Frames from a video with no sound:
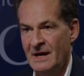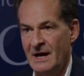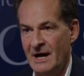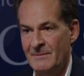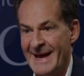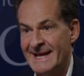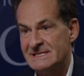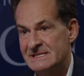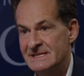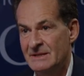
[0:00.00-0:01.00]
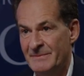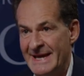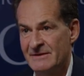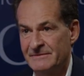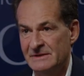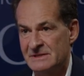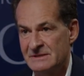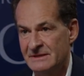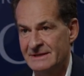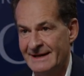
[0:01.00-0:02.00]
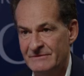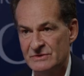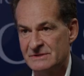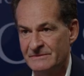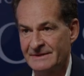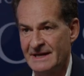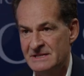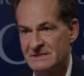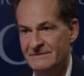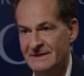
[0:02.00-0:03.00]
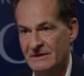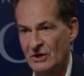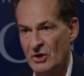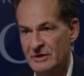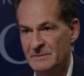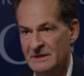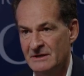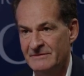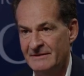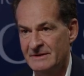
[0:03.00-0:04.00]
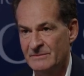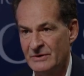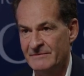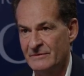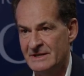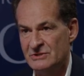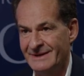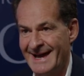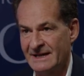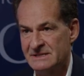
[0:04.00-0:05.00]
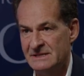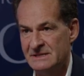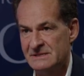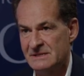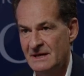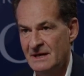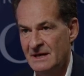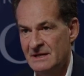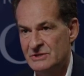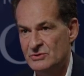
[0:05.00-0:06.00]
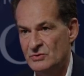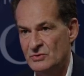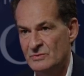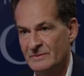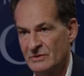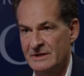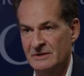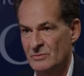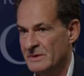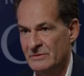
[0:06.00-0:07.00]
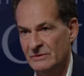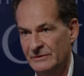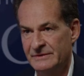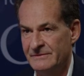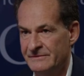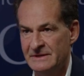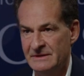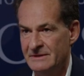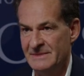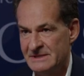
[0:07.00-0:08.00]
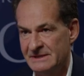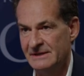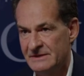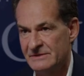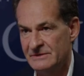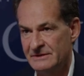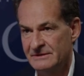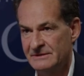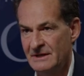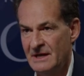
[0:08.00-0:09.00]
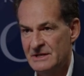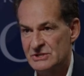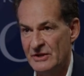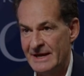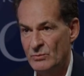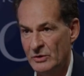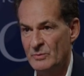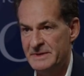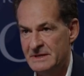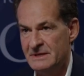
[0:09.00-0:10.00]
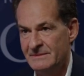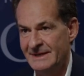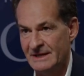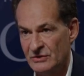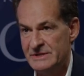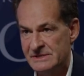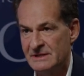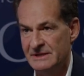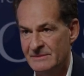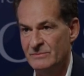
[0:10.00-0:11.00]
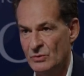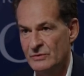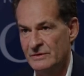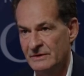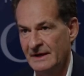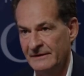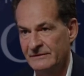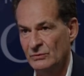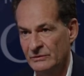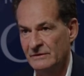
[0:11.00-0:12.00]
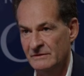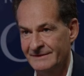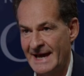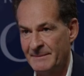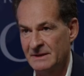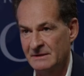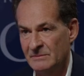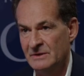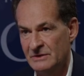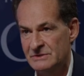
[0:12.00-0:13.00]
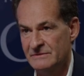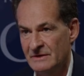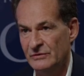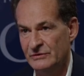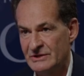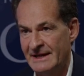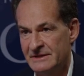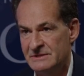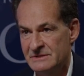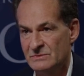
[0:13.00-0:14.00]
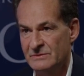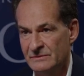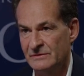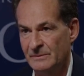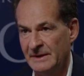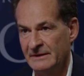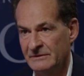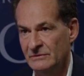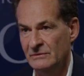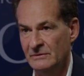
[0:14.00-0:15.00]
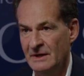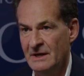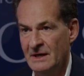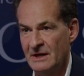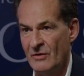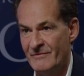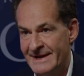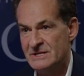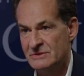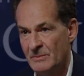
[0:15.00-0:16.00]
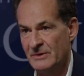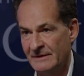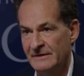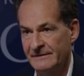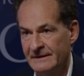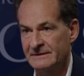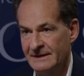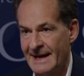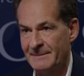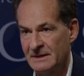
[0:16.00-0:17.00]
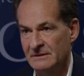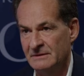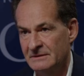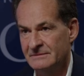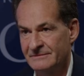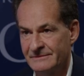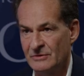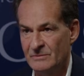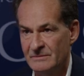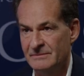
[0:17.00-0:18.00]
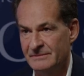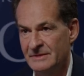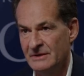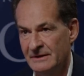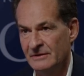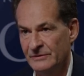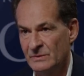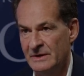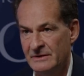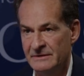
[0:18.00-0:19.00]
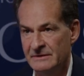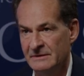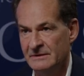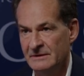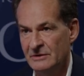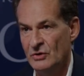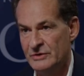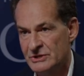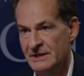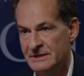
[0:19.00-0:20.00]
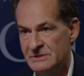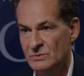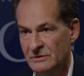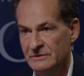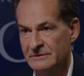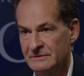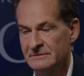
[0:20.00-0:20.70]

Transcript: Um, and see the benefits to the diversification of their economy of having preferential access to critical minerals to feed domestic industry. So they will be increasingly important as sources of capital because of those challenges with respect to conventional private sector capital from you know elsewhere in the non-Chinese world.